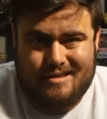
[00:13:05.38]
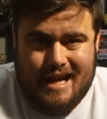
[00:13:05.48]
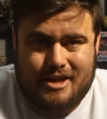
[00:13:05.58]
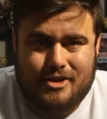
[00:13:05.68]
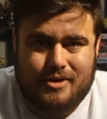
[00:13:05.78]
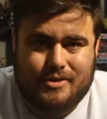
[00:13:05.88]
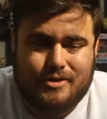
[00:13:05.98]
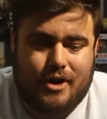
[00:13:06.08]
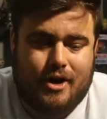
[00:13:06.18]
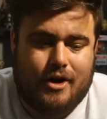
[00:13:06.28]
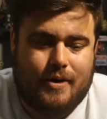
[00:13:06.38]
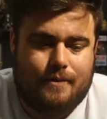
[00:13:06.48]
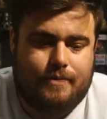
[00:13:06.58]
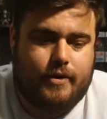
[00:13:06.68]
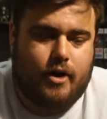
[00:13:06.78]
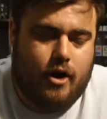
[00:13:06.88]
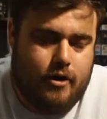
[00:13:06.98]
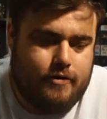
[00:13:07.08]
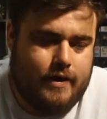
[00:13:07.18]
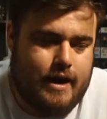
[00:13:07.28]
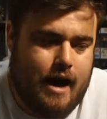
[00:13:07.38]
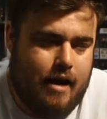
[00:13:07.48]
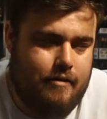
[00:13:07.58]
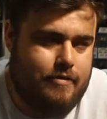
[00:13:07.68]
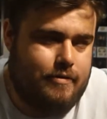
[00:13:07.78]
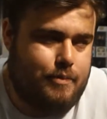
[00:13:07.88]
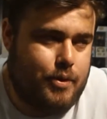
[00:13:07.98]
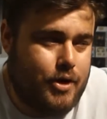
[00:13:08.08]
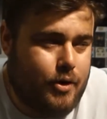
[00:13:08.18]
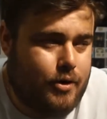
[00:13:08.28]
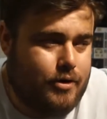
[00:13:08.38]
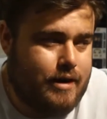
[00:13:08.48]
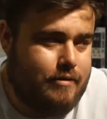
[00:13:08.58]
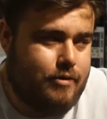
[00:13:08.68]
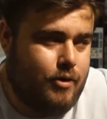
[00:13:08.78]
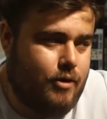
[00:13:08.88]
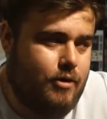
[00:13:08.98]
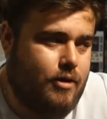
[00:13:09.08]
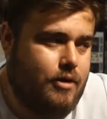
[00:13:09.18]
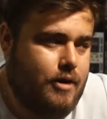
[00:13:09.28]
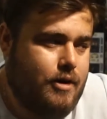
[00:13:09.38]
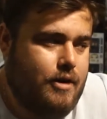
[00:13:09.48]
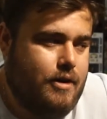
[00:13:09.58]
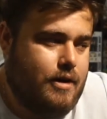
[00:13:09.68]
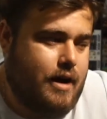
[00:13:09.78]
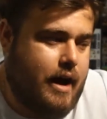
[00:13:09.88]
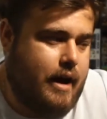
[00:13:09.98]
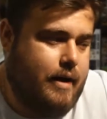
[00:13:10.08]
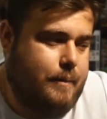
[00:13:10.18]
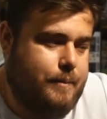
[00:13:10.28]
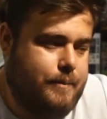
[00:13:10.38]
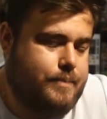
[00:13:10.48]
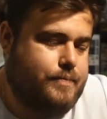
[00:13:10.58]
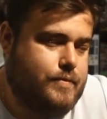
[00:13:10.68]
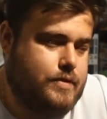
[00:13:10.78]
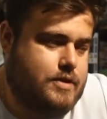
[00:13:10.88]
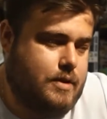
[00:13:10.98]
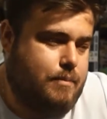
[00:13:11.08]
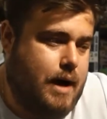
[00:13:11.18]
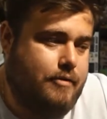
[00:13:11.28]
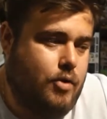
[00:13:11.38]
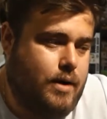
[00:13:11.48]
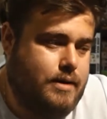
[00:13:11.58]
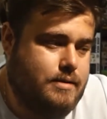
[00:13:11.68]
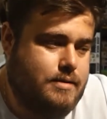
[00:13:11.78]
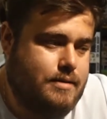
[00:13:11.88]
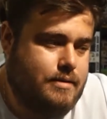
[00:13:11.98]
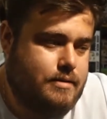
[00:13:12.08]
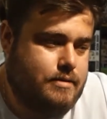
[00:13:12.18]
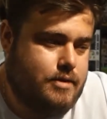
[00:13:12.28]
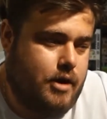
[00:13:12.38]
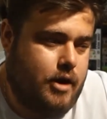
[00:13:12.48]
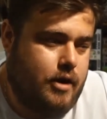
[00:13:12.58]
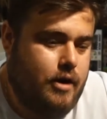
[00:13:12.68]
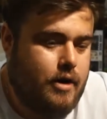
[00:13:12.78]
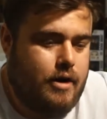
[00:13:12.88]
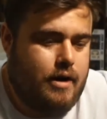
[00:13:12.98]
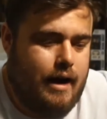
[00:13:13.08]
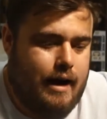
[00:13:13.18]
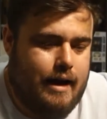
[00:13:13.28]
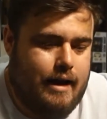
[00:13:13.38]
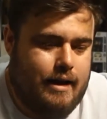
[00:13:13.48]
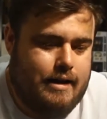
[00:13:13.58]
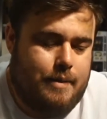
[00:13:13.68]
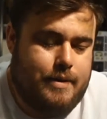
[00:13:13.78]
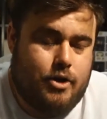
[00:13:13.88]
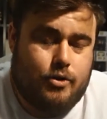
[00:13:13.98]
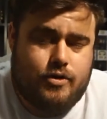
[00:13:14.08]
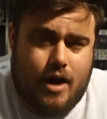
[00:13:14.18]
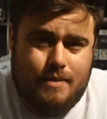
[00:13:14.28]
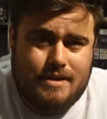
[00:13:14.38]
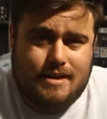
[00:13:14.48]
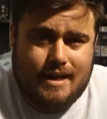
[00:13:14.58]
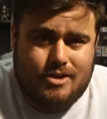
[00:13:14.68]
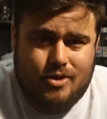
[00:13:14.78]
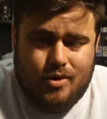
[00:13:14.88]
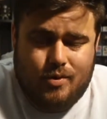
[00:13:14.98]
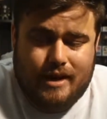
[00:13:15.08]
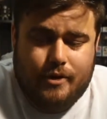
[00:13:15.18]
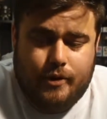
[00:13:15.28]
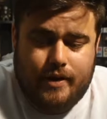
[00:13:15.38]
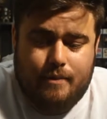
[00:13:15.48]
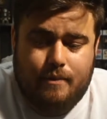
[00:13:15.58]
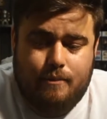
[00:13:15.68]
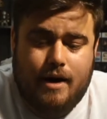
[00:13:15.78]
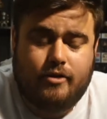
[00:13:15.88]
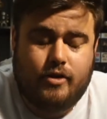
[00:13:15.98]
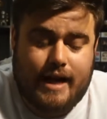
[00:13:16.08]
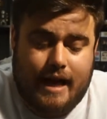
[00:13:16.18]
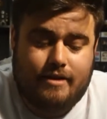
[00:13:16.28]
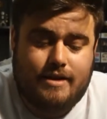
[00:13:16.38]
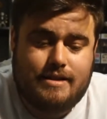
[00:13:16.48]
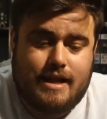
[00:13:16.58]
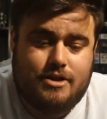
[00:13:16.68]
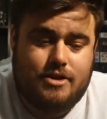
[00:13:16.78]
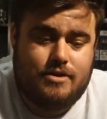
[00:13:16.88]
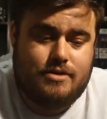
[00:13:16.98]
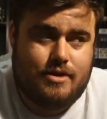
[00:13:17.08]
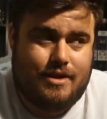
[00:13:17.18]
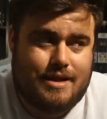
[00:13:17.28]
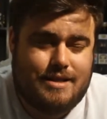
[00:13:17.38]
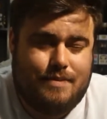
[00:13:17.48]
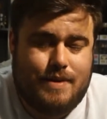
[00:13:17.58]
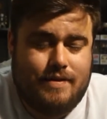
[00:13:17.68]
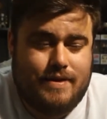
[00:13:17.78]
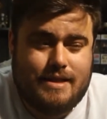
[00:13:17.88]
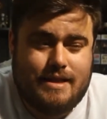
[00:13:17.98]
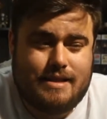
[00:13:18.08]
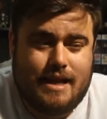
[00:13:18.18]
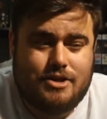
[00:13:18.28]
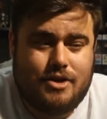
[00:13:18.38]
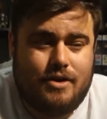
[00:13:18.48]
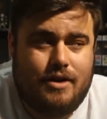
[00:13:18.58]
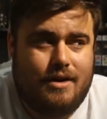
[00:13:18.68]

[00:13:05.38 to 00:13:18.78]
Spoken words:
statues. So hopefully I've put an order in for some Marvel ones. So a company called Diamond Select do what they call them Marvel Gallery statues. So they're actually a PVC statue,